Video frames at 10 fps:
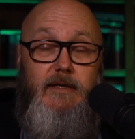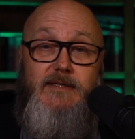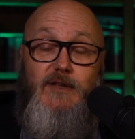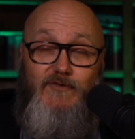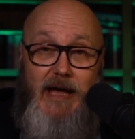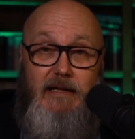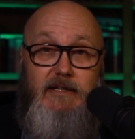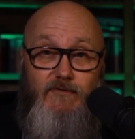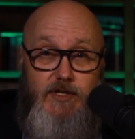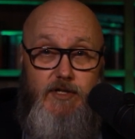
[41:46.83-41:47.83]
It's The
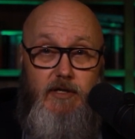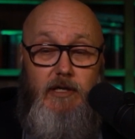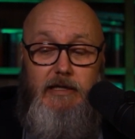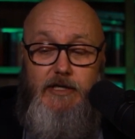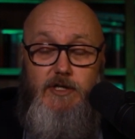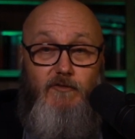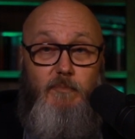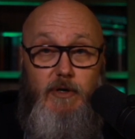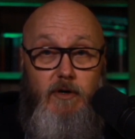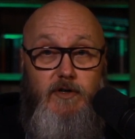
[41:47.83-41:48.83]
Valley of Vision, a collection
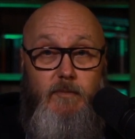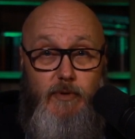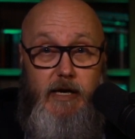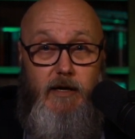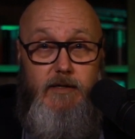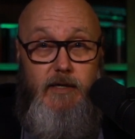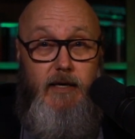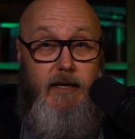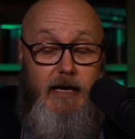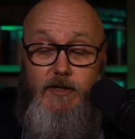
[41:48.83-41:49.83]
of Puritan prayers,
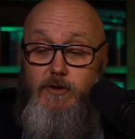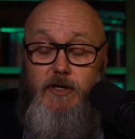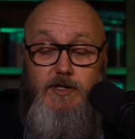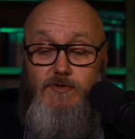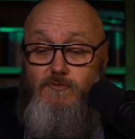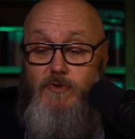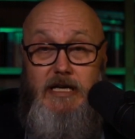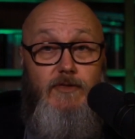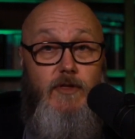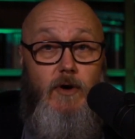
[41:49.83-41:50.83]
and you can just
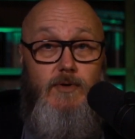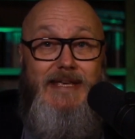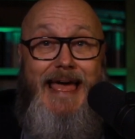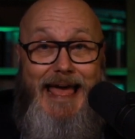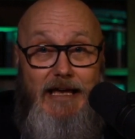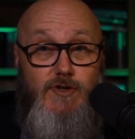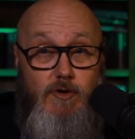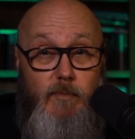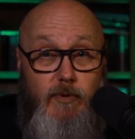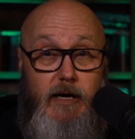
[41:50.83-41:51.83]
read those as
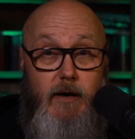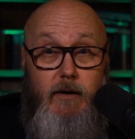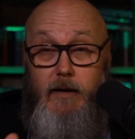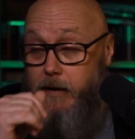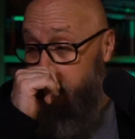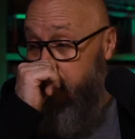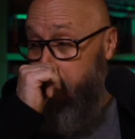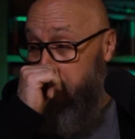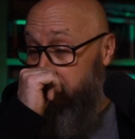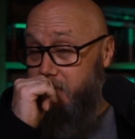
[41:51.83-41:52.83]
your prayer
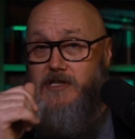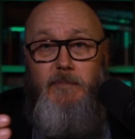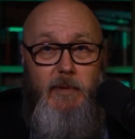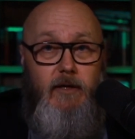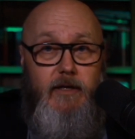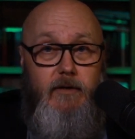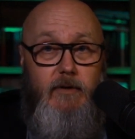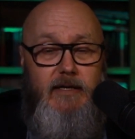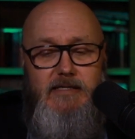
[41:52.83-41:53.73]
supplementally, right?